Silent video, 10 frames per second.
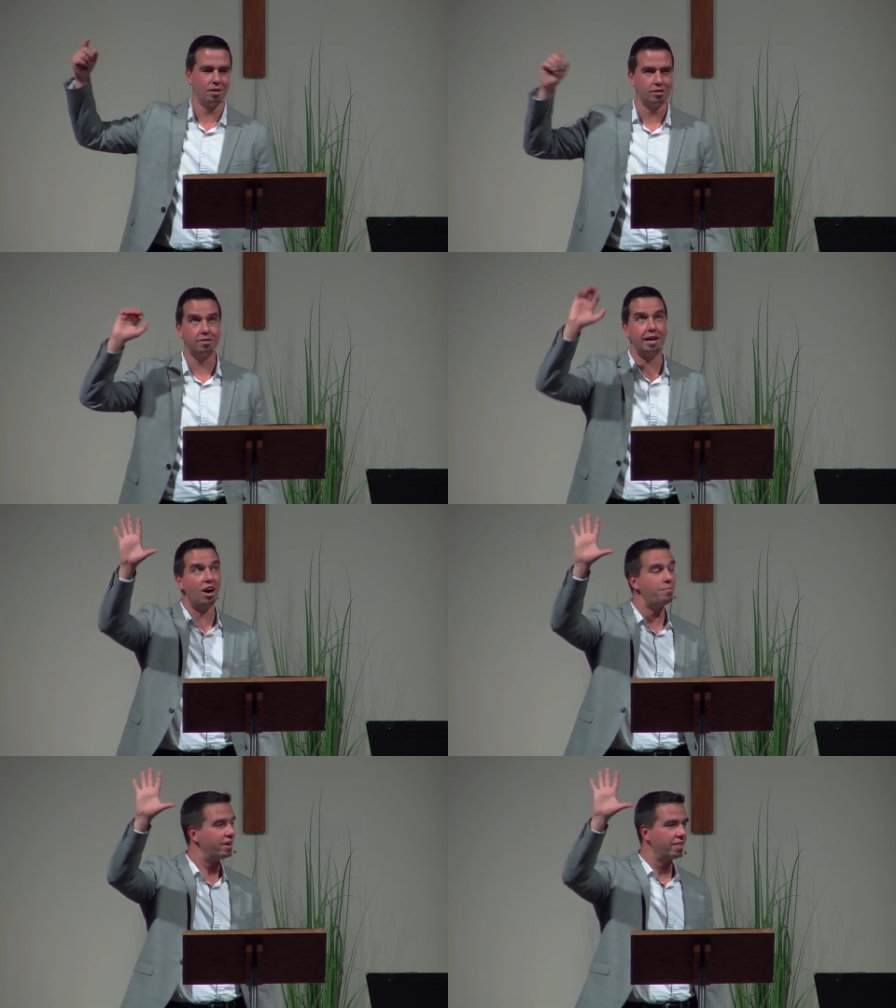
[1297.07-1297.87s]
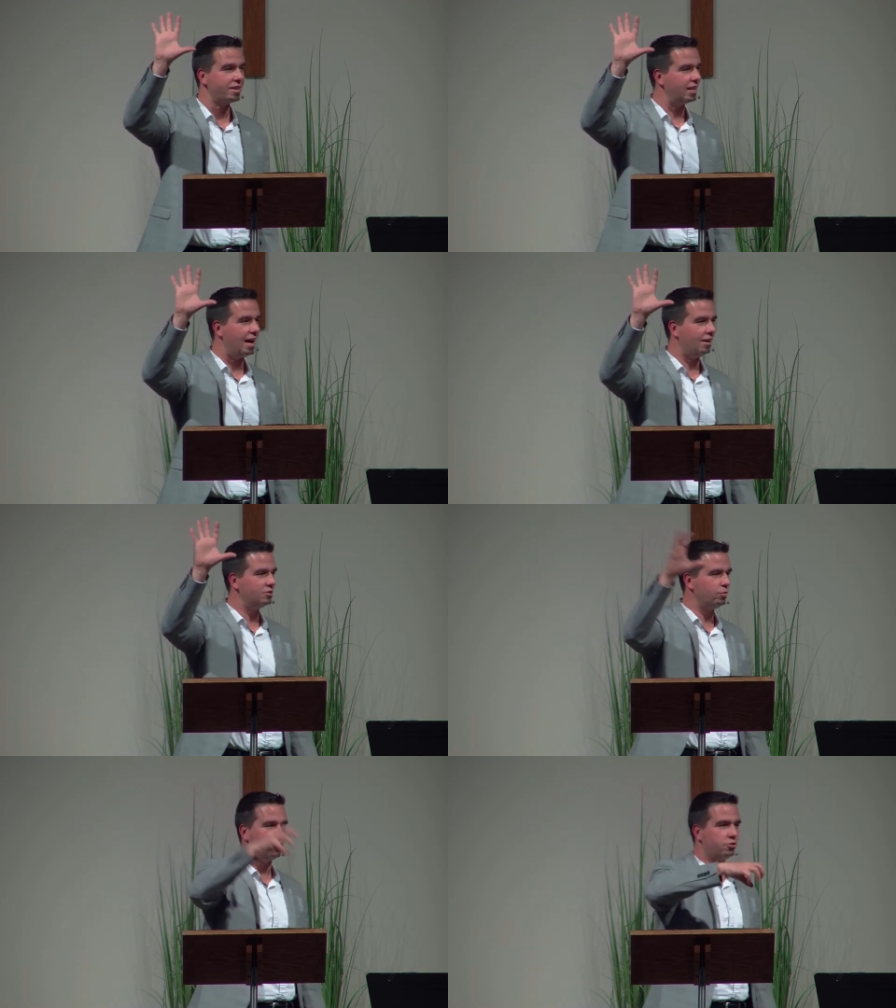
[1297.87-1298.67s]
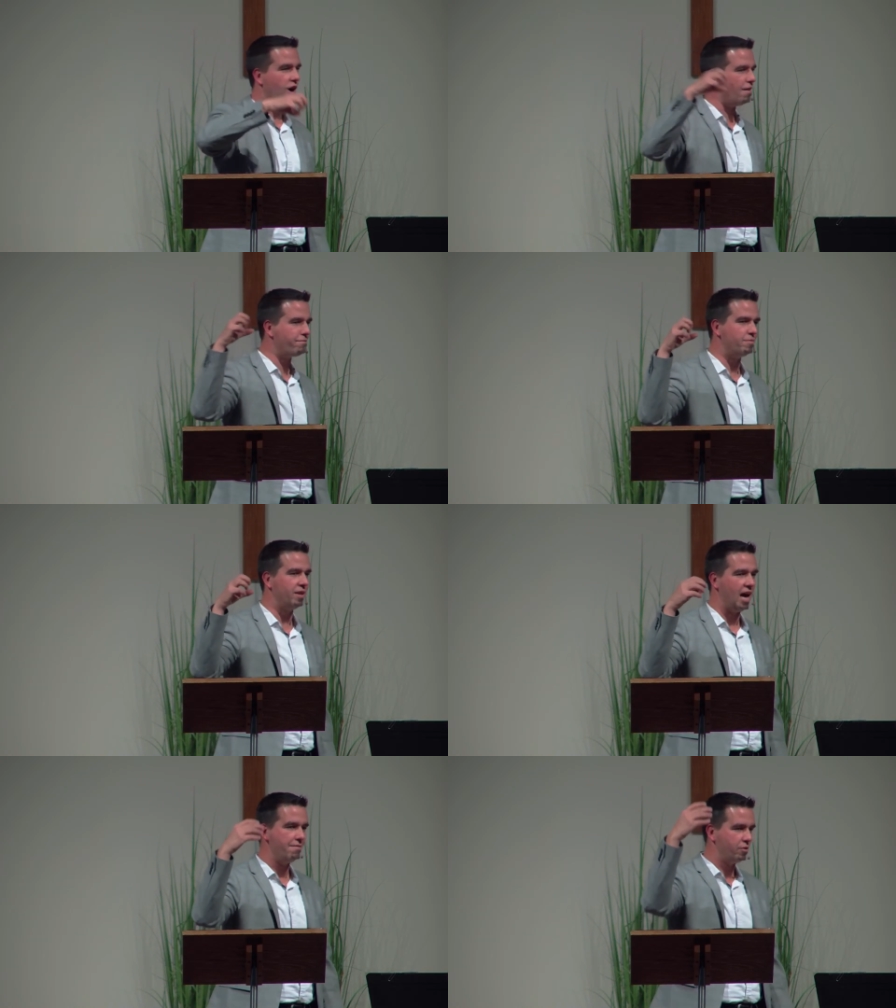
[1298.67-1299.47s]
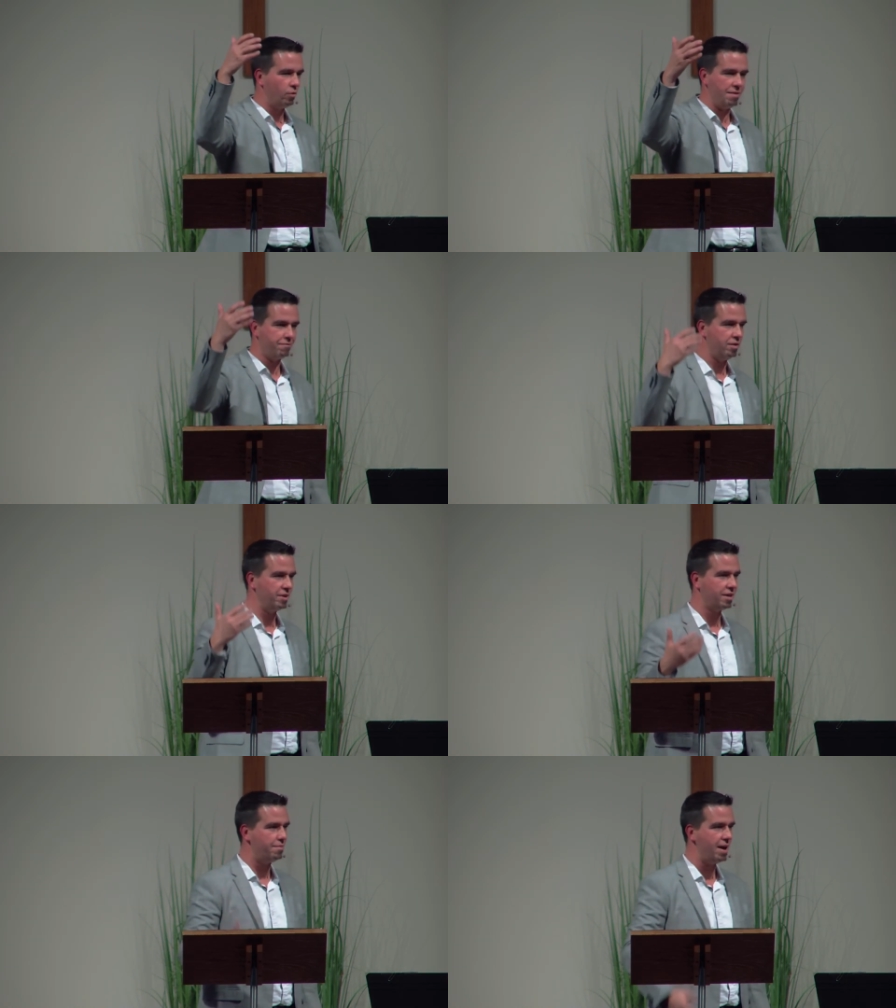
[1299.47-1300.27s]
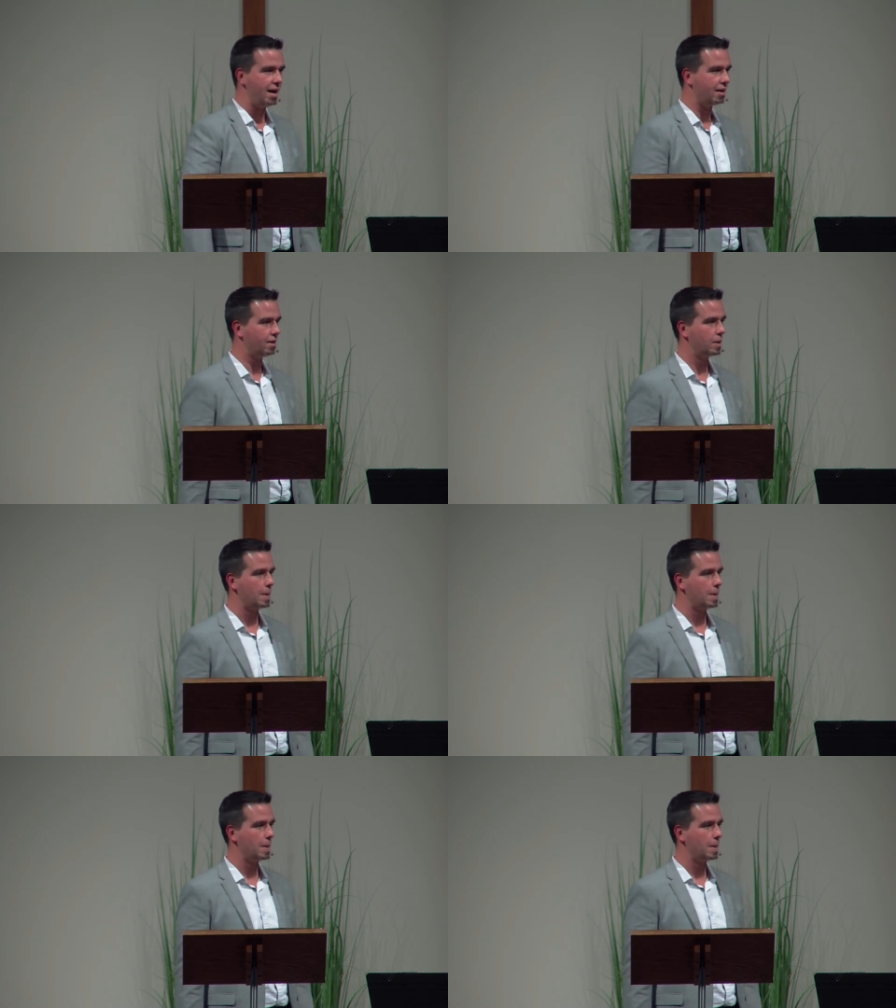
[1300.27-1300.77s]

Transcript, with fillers: stare up into the clouds, withdraw from life, and wait for him to come back.